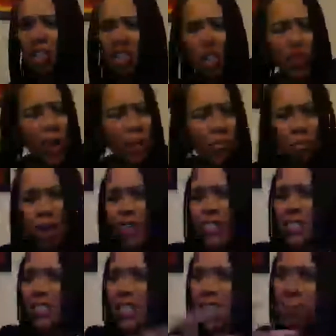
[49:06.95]
So that
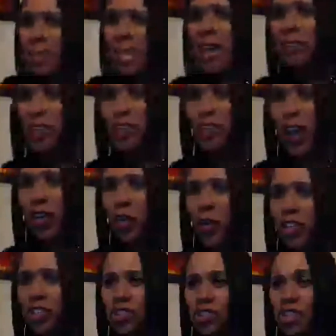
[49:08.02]
practice that comes after the
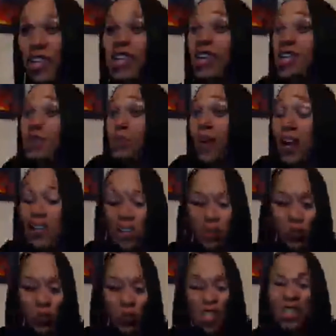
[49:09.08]
evaluation is
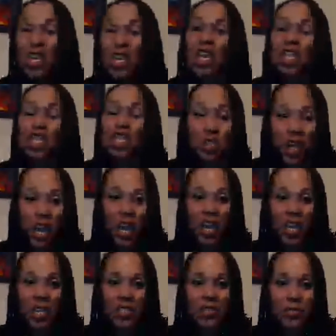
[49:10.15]
practice with the knowledge you
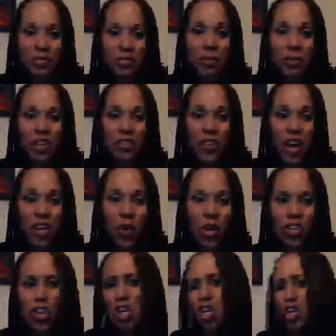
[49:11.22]
gained from the
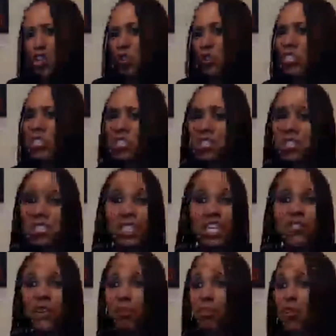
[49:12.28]
evaluation. So you see, this is a
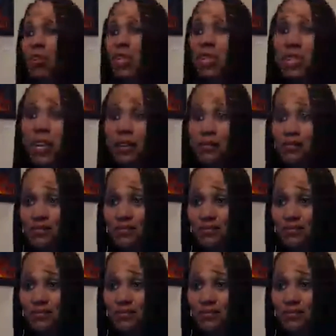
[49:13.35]
living, breathing thing.